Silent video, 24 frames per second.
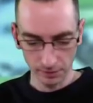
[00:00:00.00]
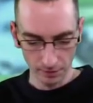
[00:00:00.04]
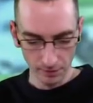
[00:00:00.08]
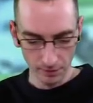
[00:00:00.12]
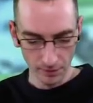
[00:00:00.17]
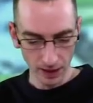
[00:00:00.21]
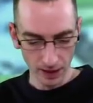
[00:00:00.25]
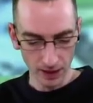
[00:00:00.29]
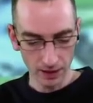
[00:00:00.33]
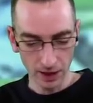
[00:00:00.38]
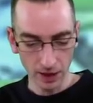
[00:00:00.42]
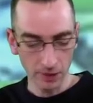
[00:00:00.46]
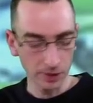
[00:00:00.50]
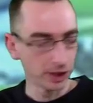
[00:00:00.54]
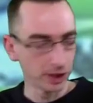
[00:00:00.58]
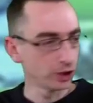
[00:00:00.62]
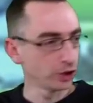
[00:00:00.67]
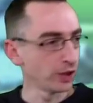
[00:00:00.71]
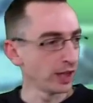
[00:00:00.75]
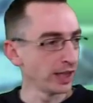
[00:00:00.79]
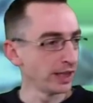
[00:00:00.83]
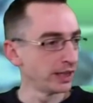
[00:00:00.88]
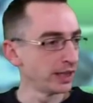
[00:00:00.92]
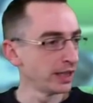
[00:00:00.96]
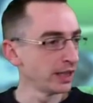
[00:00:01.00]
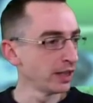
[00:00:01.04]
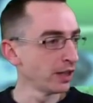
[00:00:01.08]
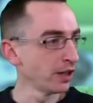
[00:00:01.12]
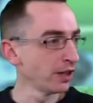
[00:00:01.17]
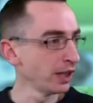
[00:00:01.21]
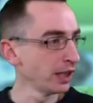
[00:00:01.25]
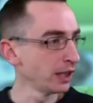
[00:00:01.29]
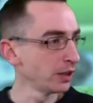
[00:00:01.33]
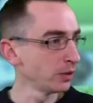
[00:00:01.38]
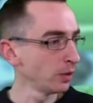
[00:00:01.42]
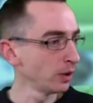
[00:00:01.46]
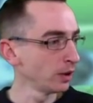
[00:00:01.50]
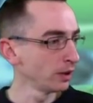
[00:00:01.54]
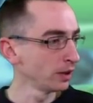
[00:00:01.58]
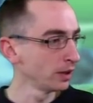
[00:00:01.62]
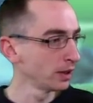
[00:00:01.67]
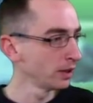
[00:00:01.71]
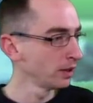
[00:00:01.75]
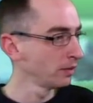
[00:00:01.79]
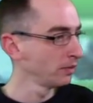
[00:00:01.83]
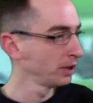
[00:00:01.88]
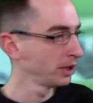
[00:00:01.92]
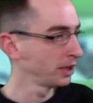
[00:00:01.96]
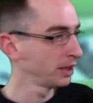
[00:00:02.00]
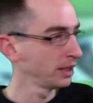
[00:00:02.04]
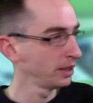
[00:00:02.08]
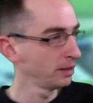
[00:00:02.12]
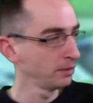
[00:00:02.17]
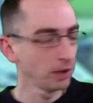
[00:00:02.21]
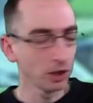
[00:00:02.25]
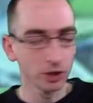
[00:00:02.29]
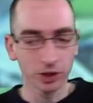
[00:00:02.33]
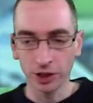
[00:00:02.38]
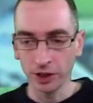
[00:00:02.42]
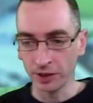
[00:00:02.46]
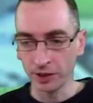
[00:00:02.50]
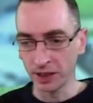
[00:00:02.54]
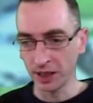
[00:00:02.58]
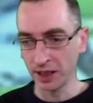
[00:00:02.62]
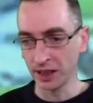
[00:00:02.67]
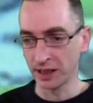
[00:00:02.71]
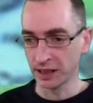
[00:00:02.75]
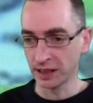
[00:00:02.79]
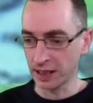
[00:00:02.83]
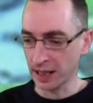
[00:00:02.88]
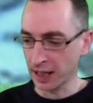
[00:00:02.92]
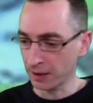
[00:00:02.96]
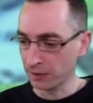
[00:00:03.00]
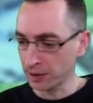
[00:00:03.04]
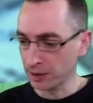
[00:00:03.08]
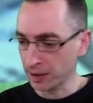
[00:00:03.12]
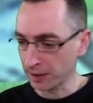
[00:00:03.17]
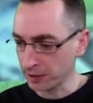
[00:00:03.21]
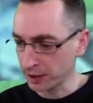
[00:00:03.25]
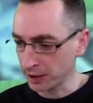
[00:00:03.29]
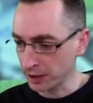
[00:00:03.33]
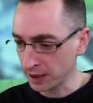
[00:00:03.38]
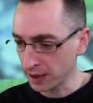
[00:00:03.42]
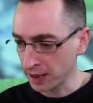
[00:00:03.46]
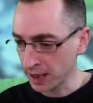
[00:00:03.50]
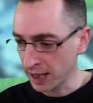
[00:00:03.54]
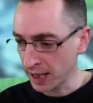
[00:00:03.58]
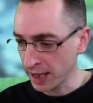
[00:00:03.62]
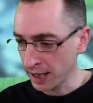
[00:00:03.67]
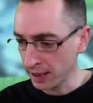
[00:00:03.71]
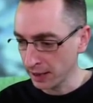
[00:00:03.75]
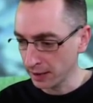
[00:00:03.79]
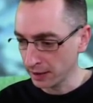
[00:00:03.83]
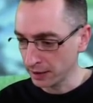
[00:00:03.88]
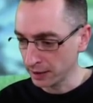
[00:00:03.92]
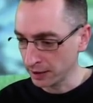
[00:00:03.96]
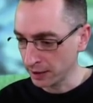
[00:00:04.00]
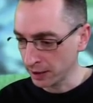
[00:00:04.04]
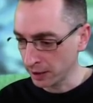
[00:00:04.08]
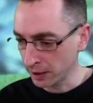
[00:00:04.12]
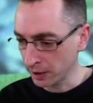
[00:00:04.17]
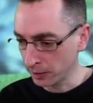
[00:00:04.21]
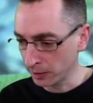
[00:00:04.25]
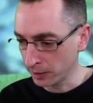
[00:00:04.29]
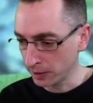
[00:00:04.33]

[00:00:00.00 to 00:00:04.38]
Just going straight in on this one because obviously not using this account after today, so